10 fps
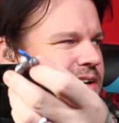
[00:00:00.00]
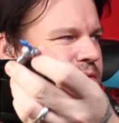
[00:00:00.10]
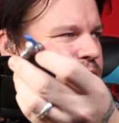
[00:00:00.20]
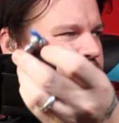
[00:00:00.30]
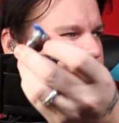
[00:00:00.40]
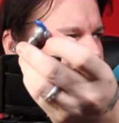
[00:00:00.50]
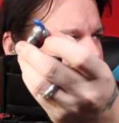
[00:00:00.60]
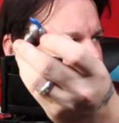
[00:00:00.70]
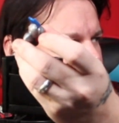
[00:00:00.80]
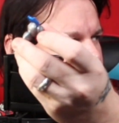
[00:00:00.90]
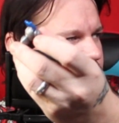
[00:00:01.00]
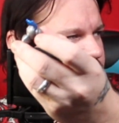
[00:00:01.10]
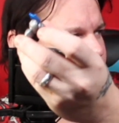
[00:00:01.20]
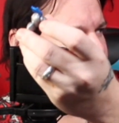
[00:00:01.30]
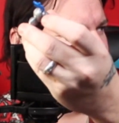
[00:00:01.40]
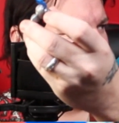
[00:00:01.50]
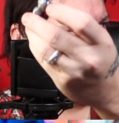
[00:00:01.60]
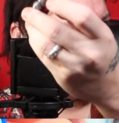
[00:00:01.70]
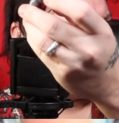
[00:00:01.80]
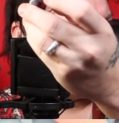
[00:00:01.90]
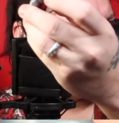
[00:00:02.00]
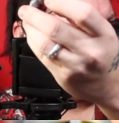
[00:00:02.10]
We've got the female knight.